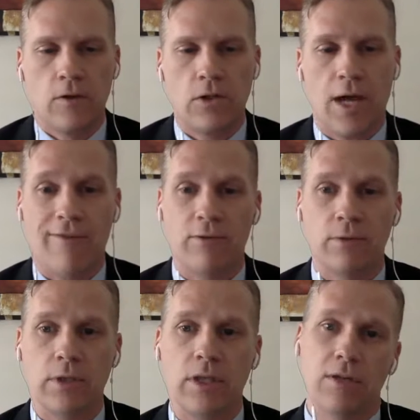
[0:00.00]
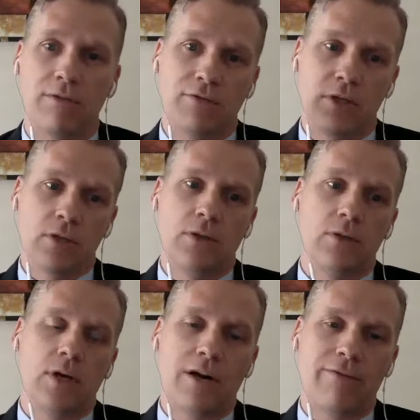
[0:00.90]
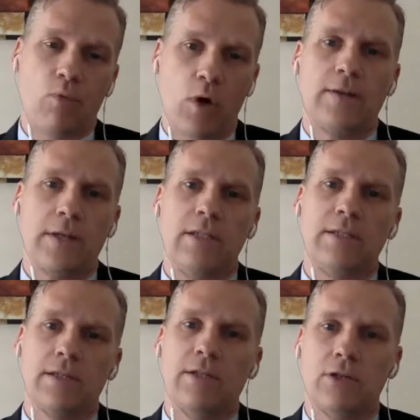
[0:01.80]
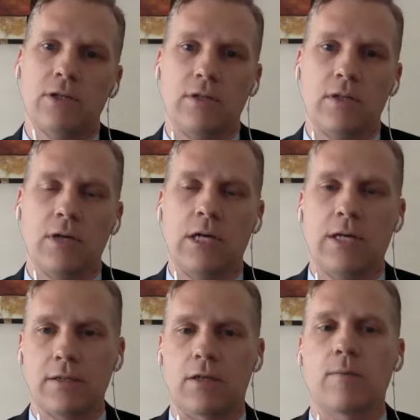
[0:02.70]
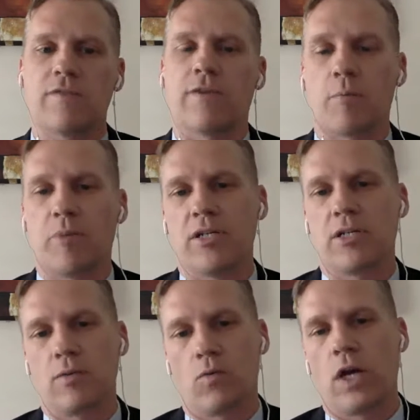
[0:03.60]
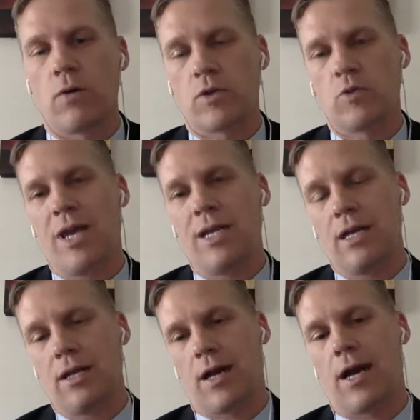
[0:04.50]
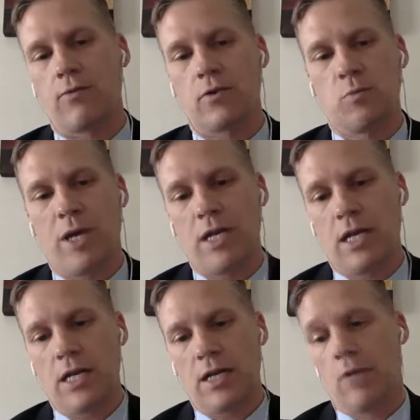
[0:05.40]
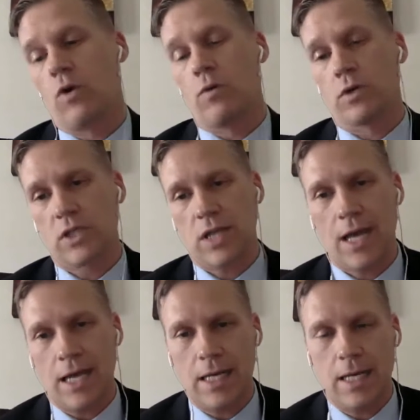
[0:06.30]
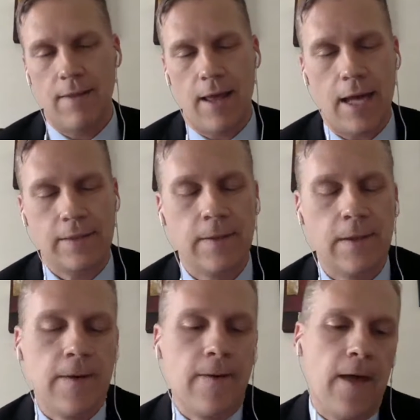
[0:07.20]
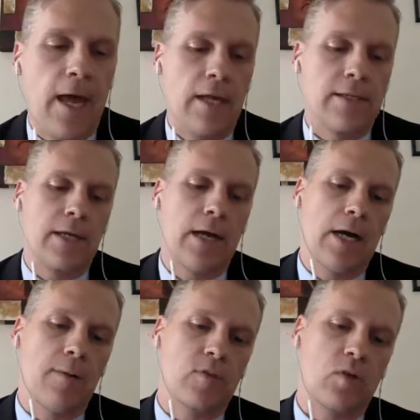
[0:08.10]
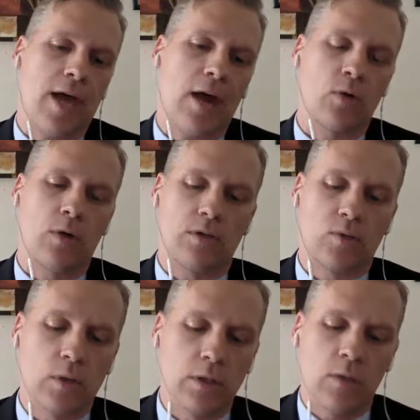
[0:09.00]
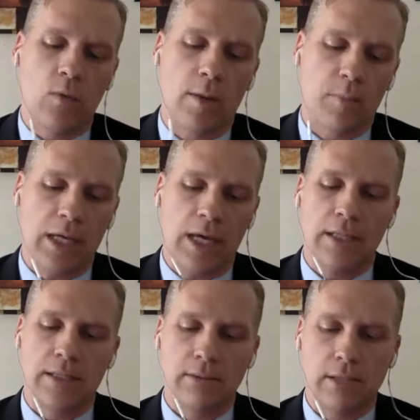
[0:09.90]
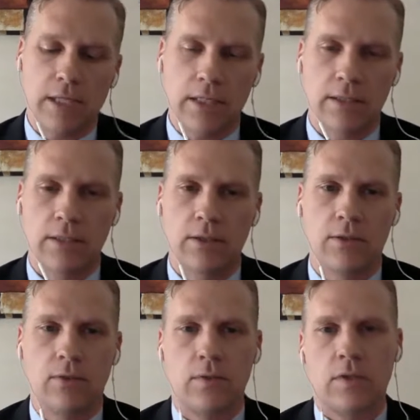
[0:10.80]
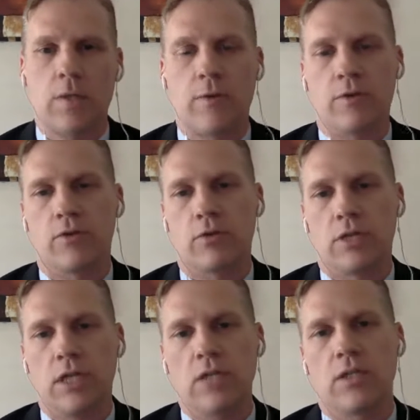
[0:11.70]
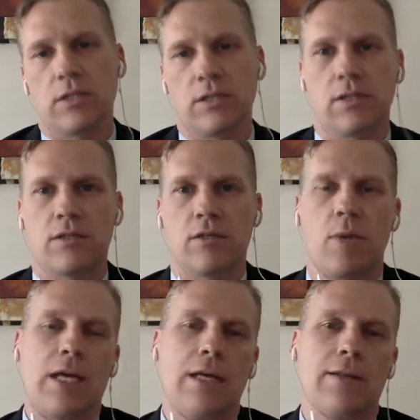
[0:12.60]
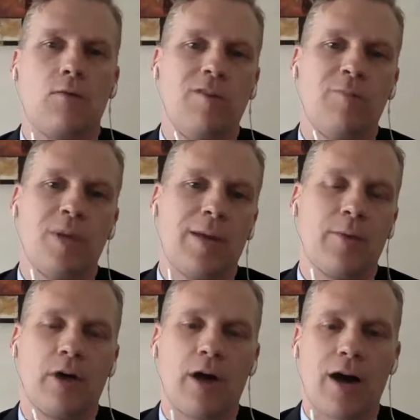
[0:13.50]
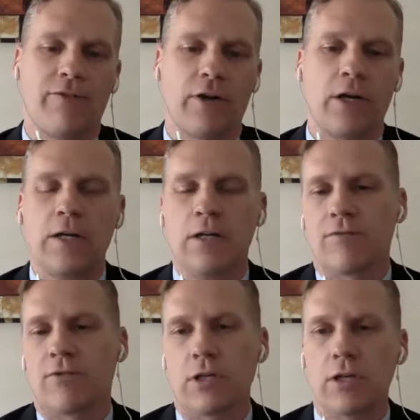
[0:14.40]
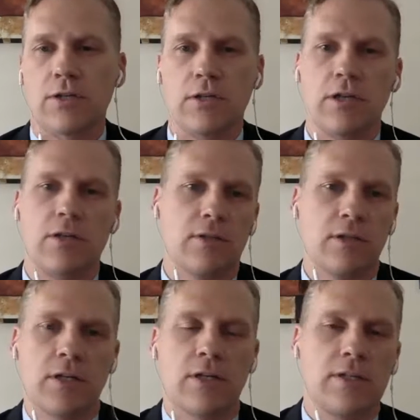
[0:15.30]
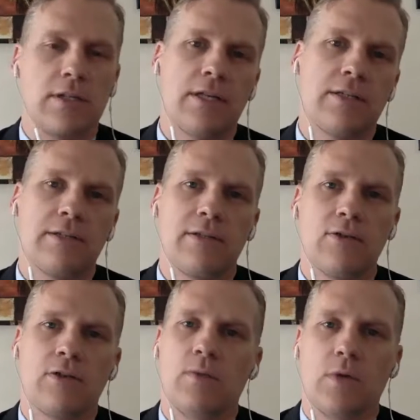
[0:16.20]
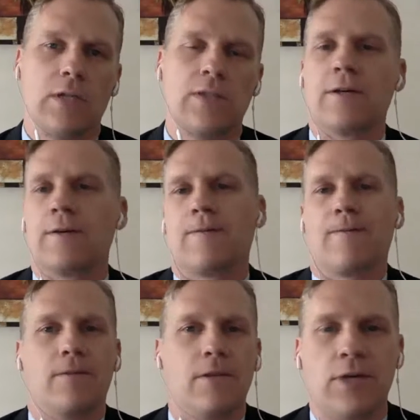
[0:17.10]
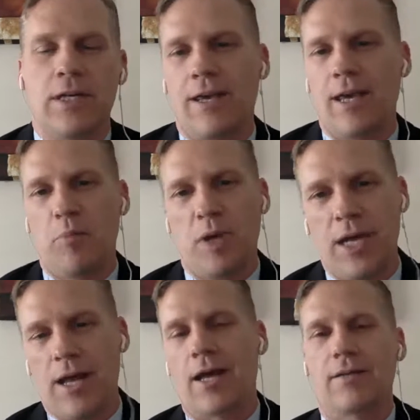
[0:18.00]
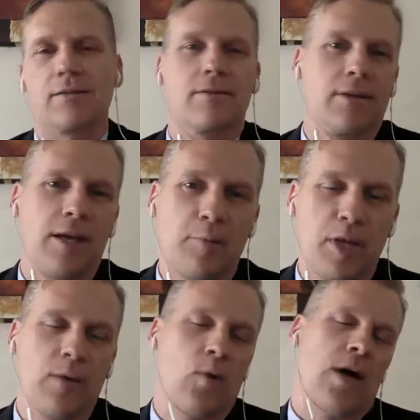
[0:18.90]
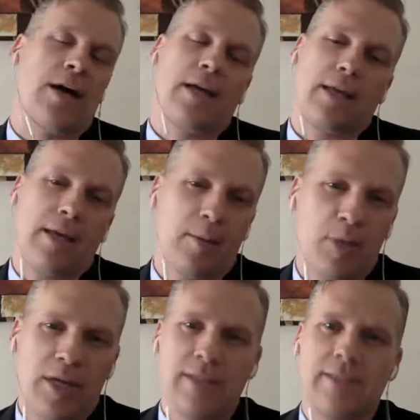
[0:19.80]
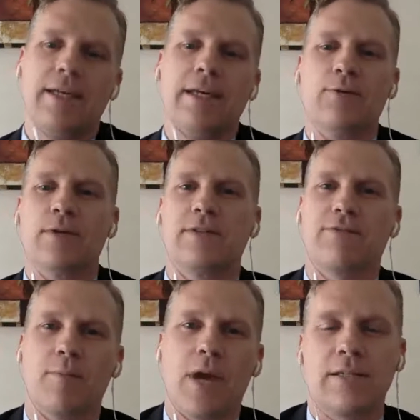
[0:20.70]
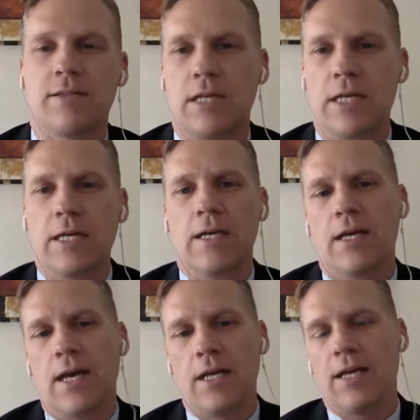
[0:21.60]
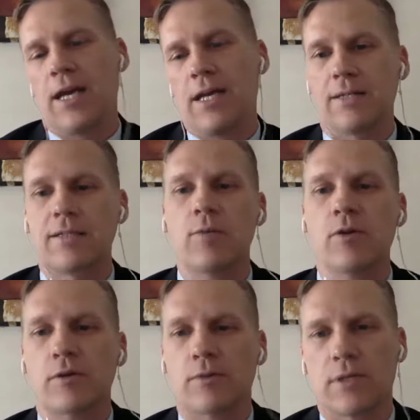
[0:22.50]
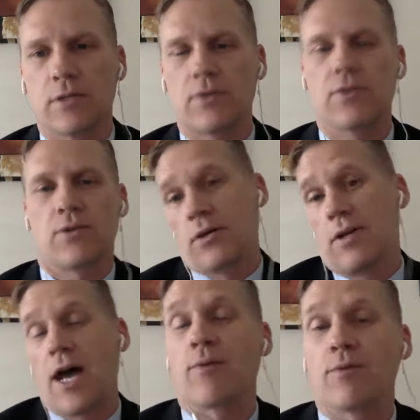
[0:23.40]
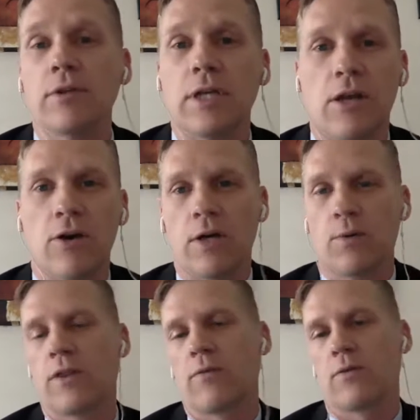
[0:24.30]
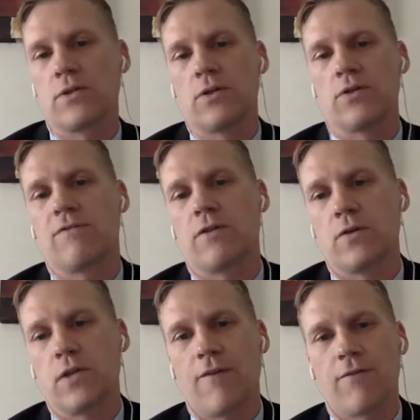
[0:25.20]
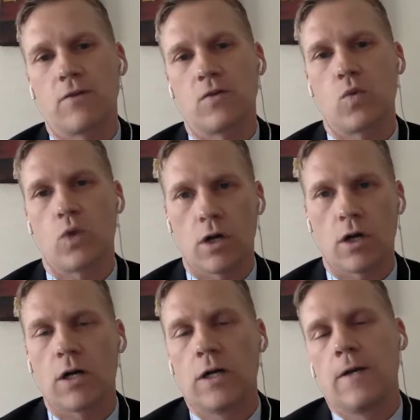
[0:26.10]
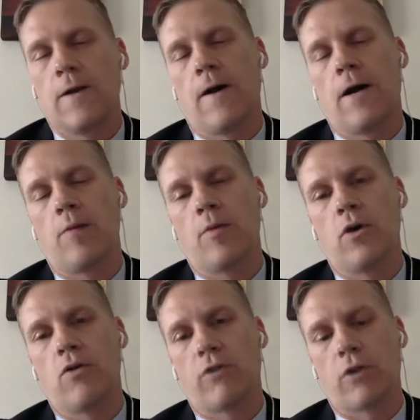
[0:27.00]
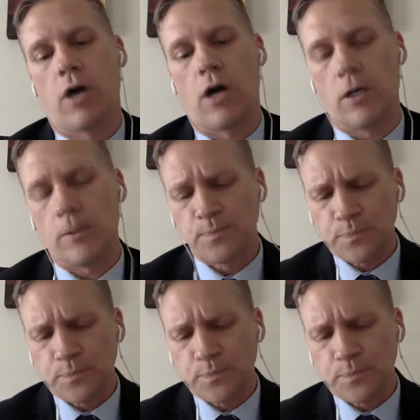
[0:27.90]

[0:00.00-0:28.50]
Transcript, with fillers: to have a really good view of what the institution is doing in terms of our budget, where we're spending it, how we're spending it, and what we're saying in that. And um, so that role is really what began to lead to some of the strategic decision making that we've been able to offer. For years and years and years, the institution was doing campaign X, campaign Y, campaign Z with different messaging and getting similar results or not really knowing what the results of those efforts were um, overall